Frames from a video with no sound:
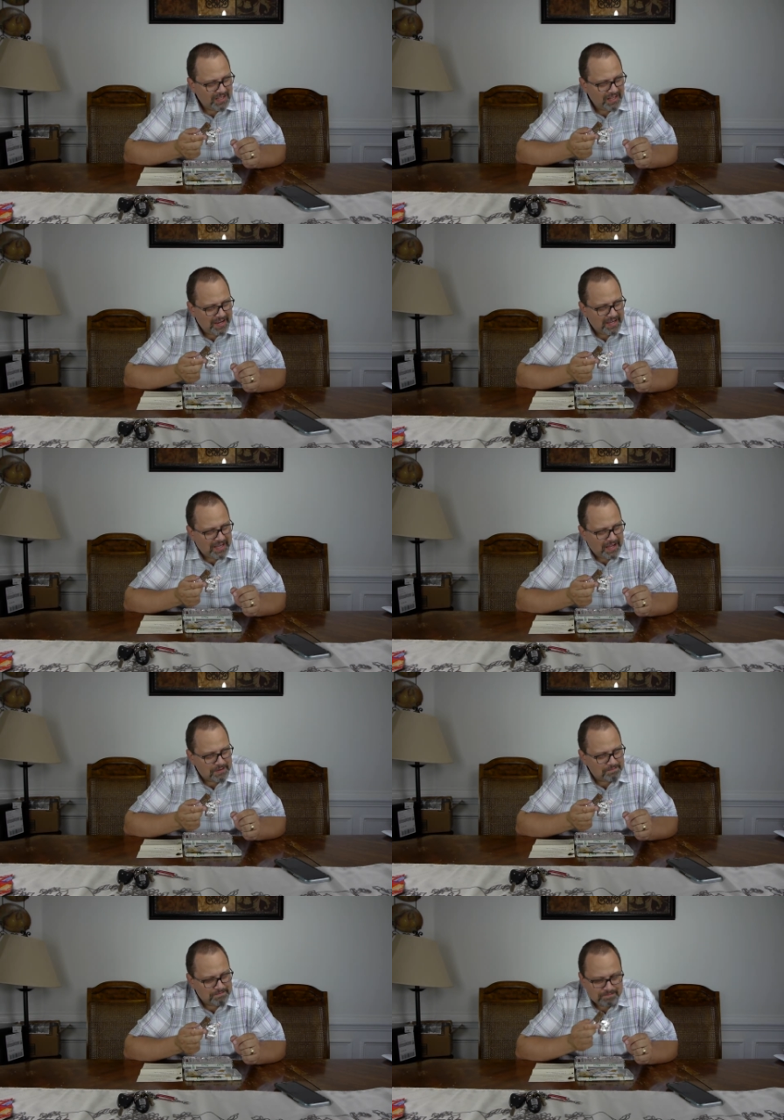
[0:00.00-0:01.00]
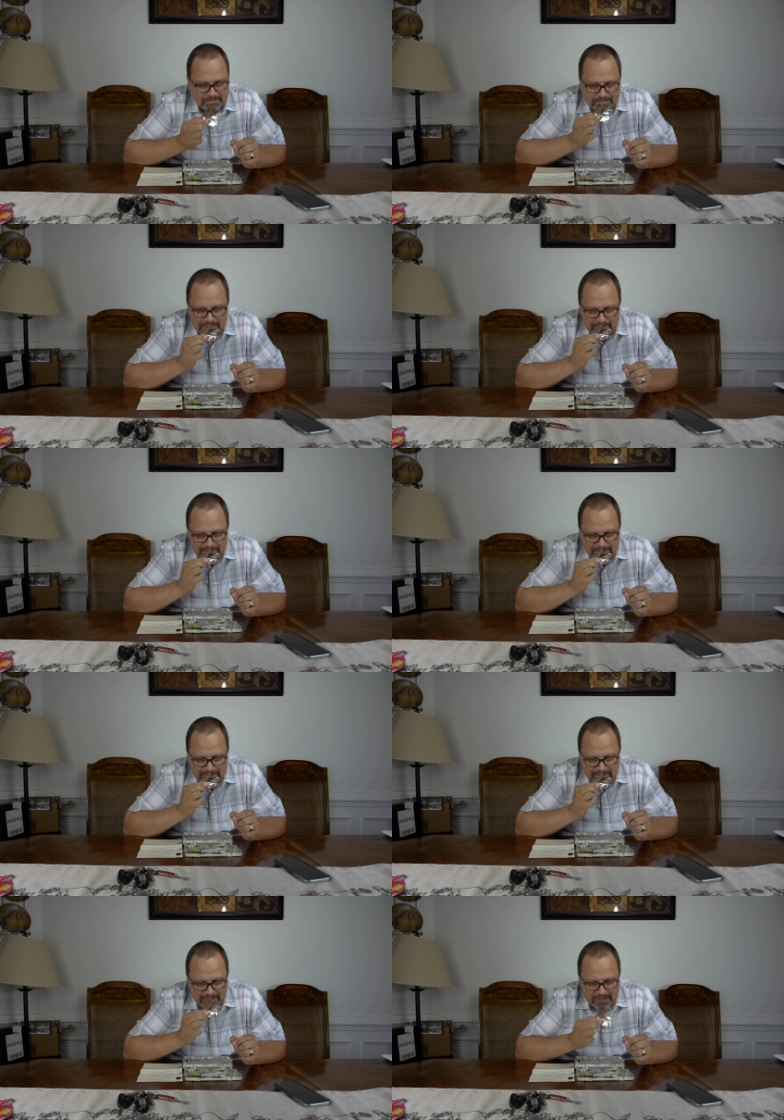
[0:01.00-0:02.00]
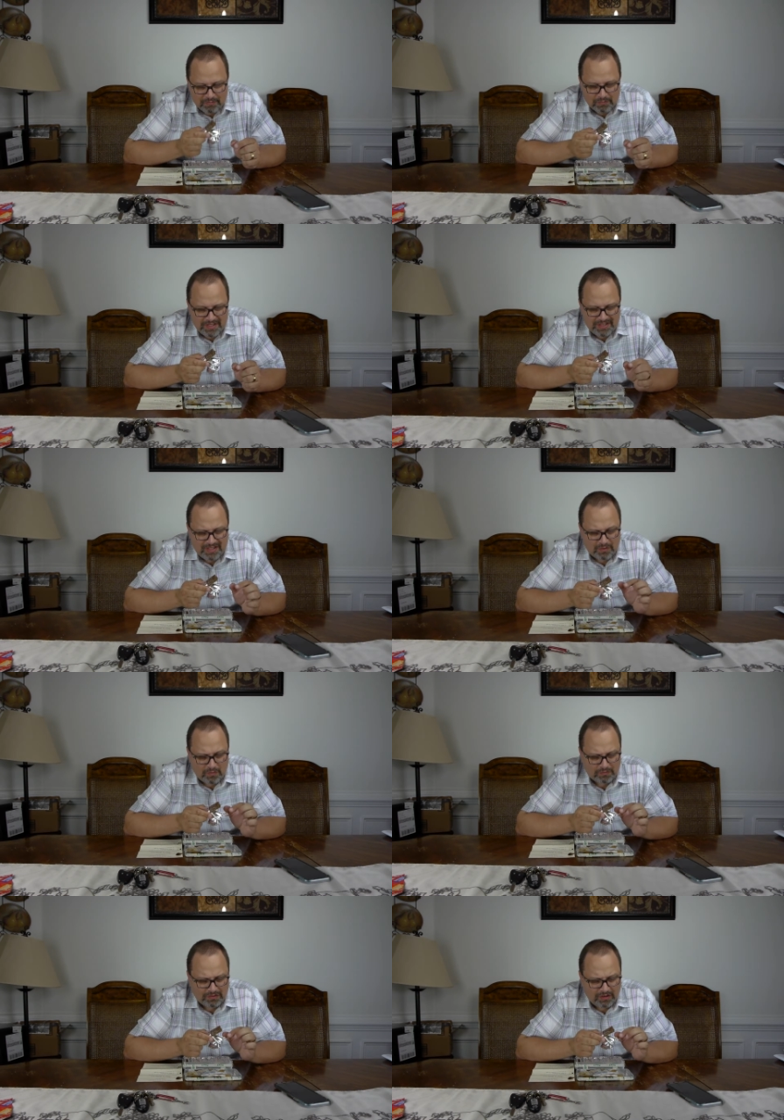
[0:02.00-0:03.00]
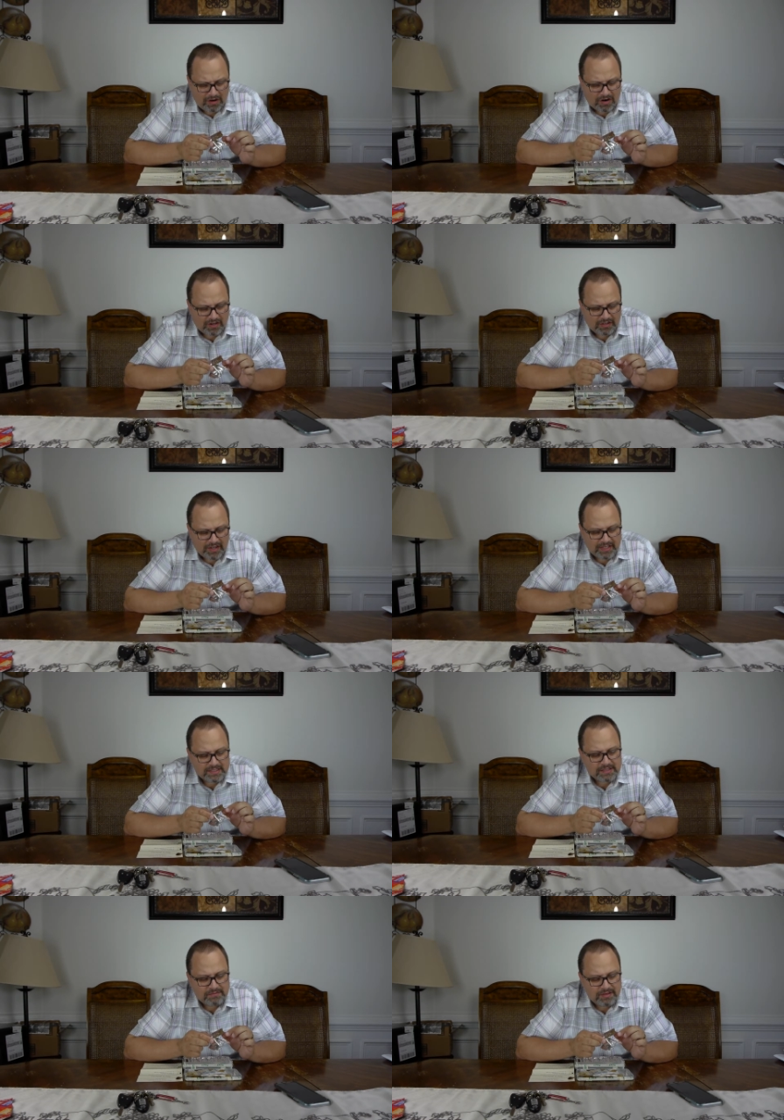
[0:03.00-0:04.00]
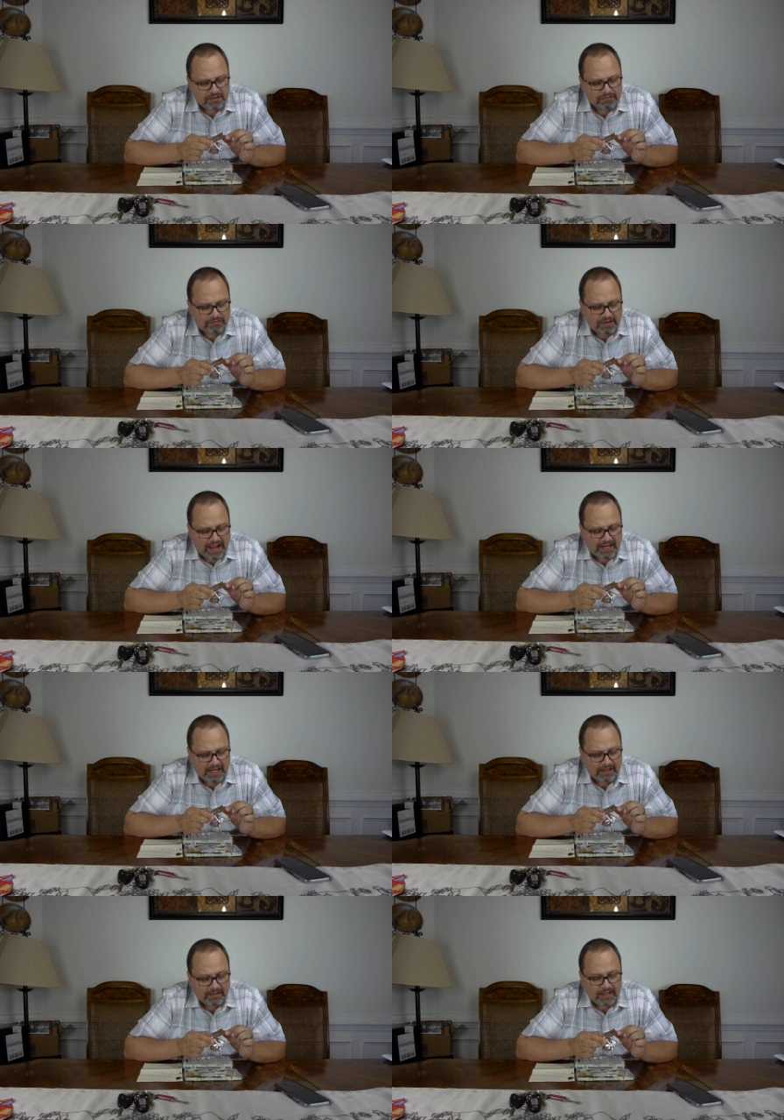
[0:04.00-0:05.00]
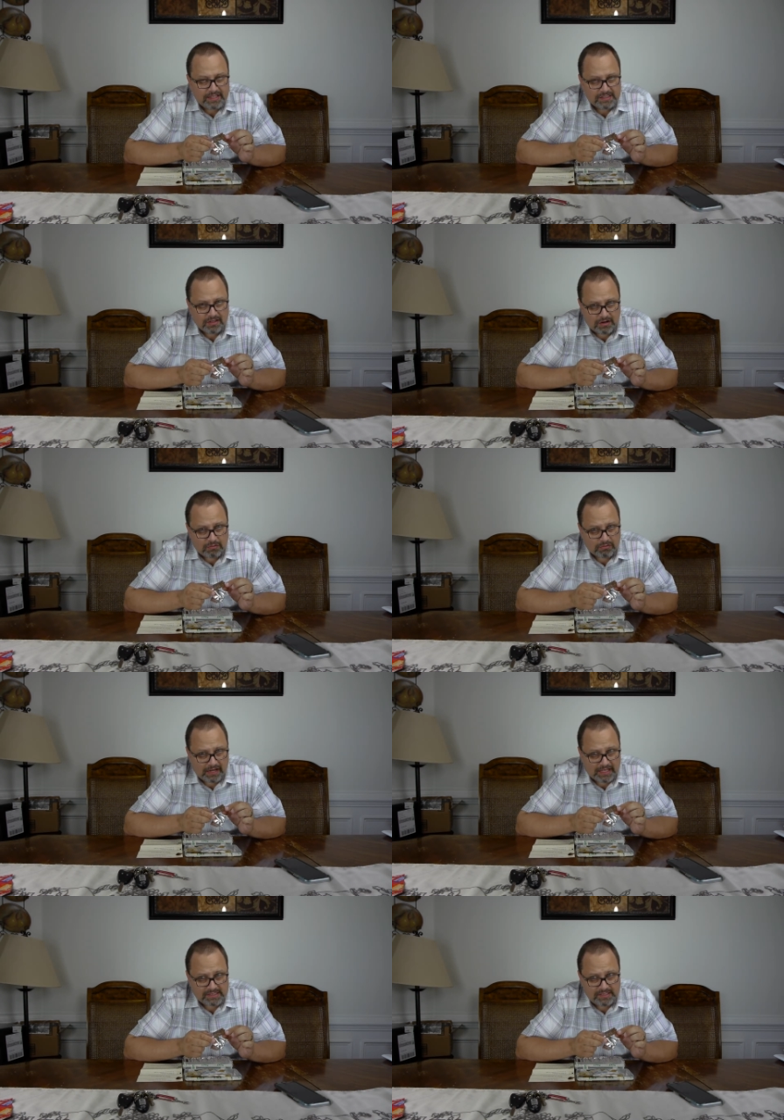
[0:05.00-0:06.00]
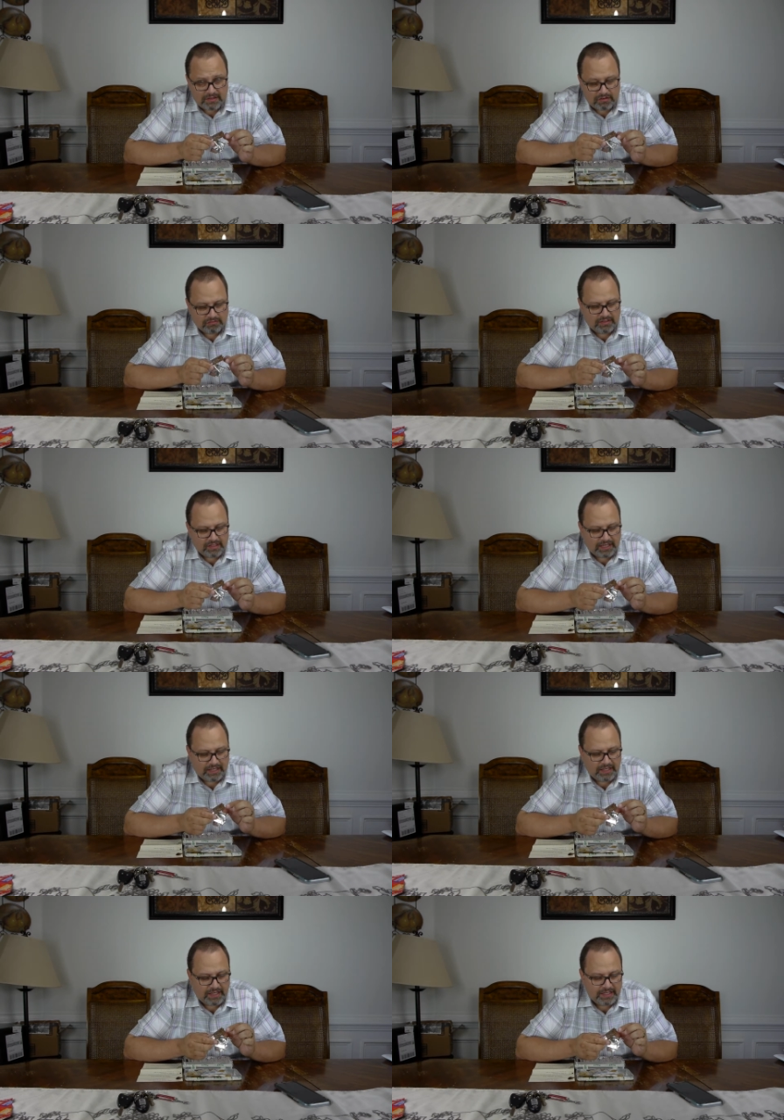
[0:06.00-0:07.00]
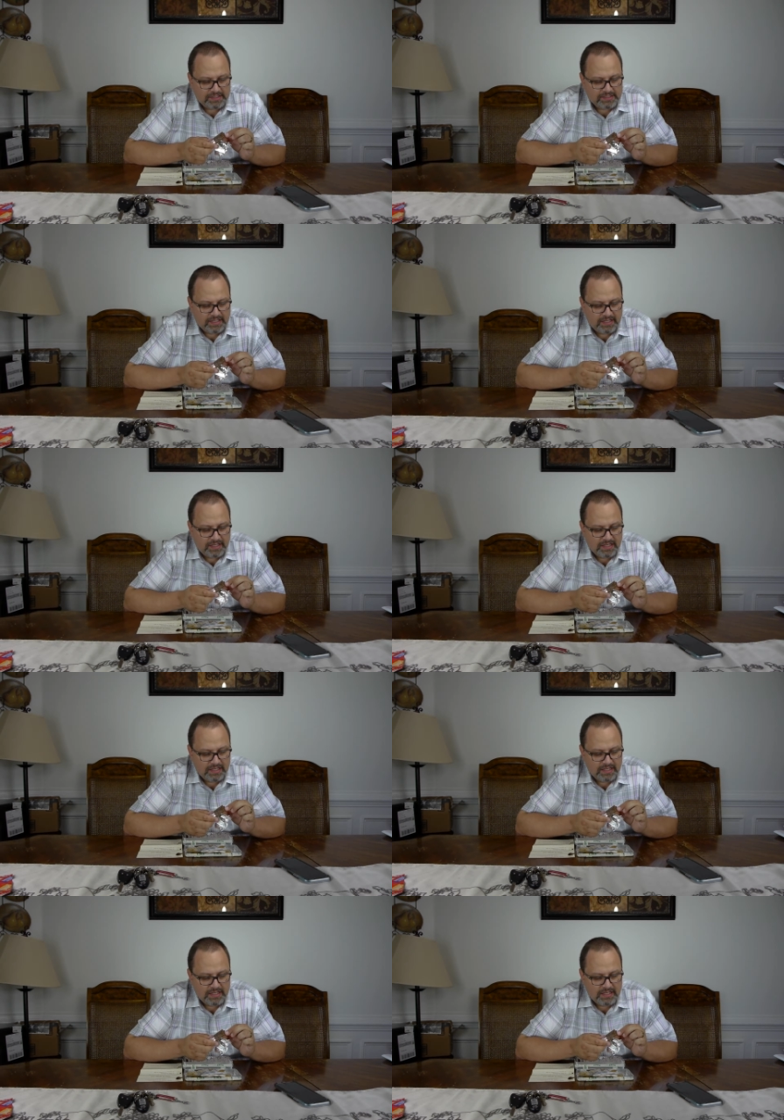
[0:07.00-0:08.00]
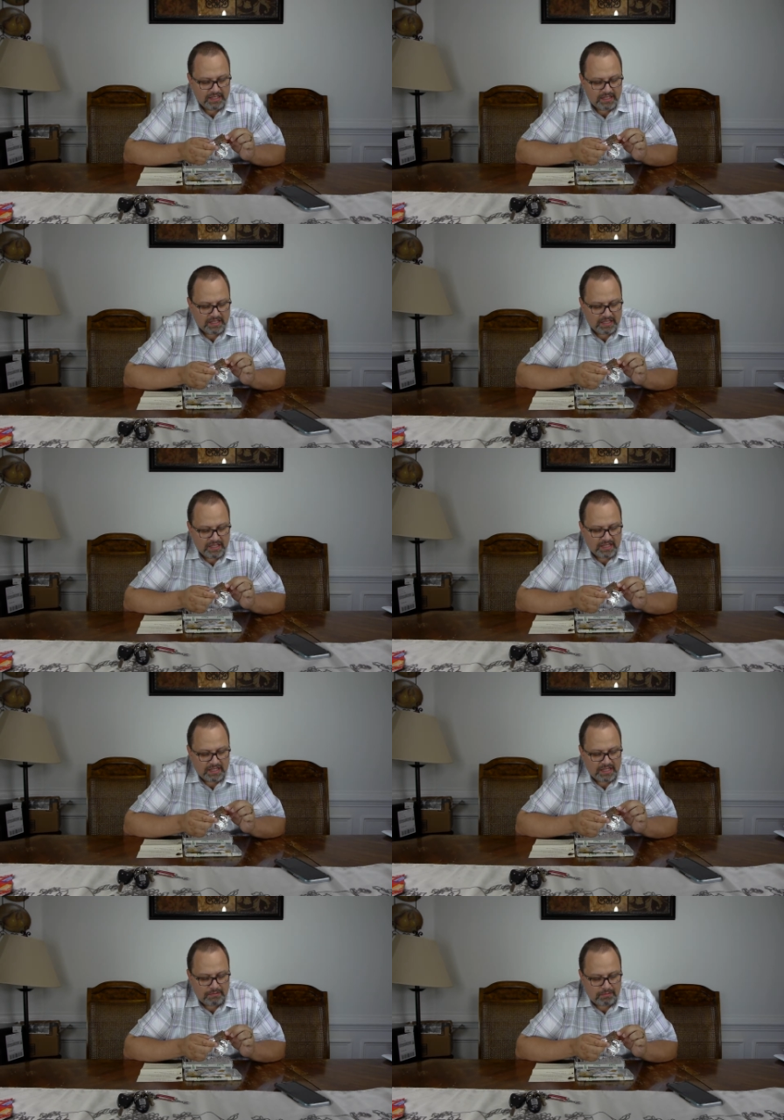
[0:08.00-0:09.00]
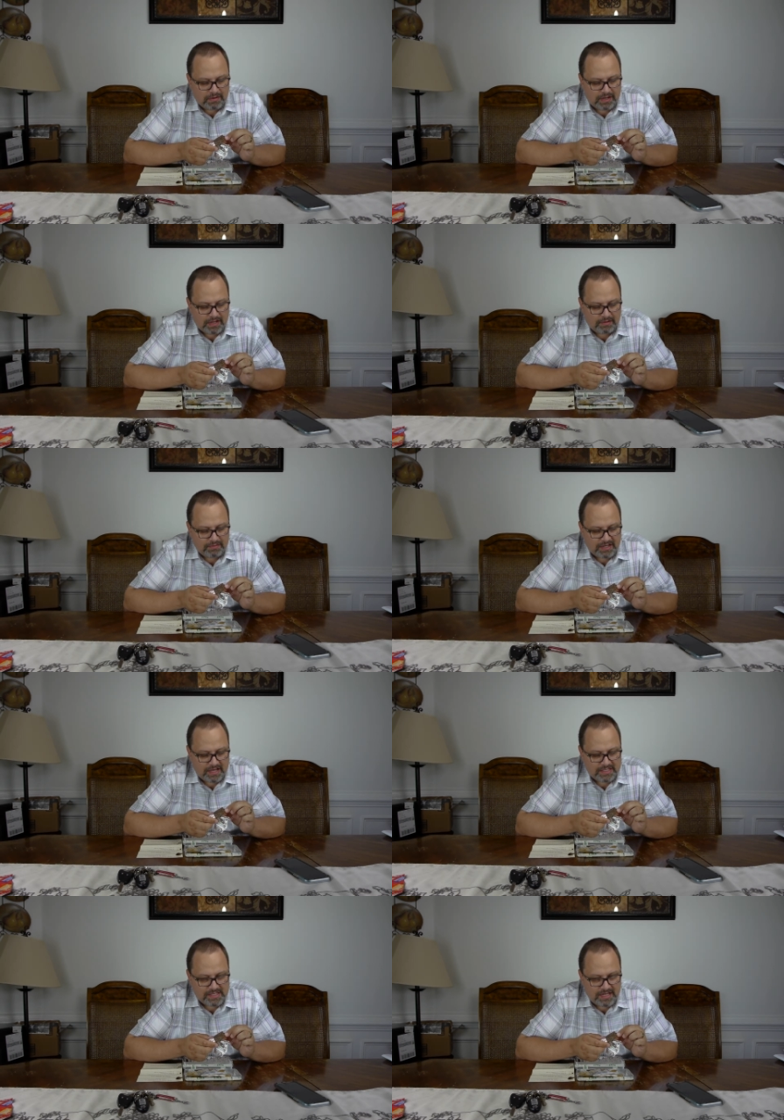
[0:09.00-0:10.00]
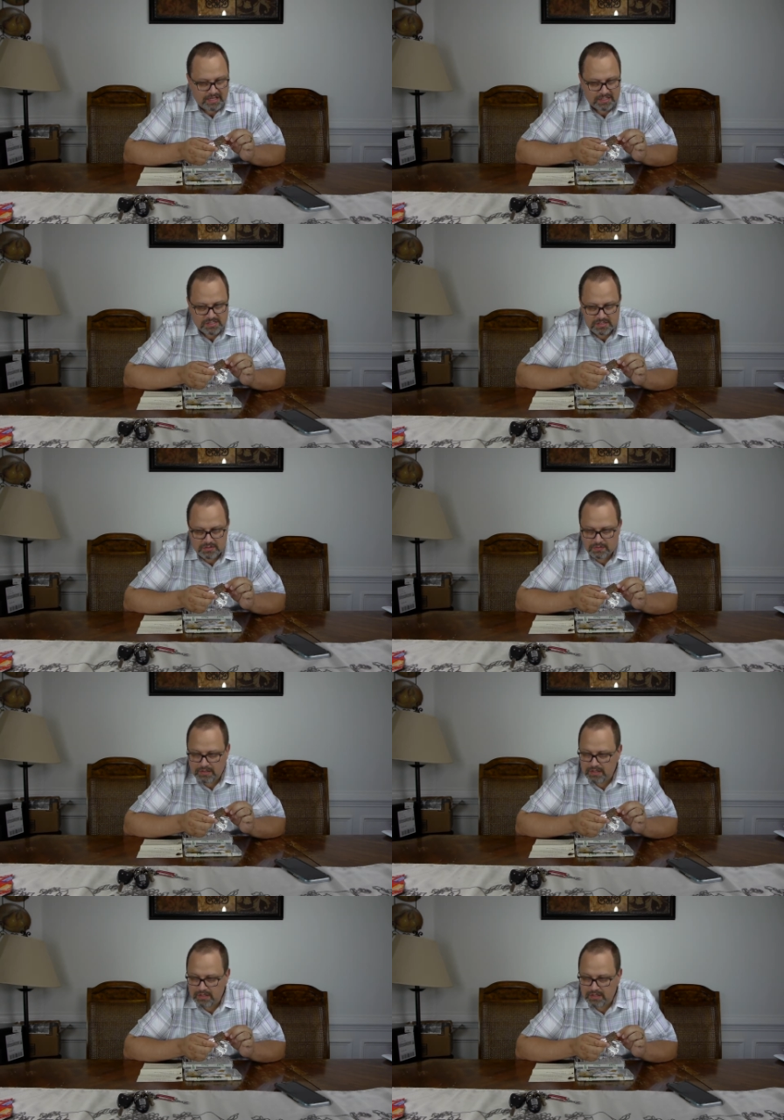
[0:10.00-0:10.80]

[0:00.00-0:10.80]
like um, really old lard. Like it's something fatty that has gone rancid over the decades. Keep in mind, I mean, 1982.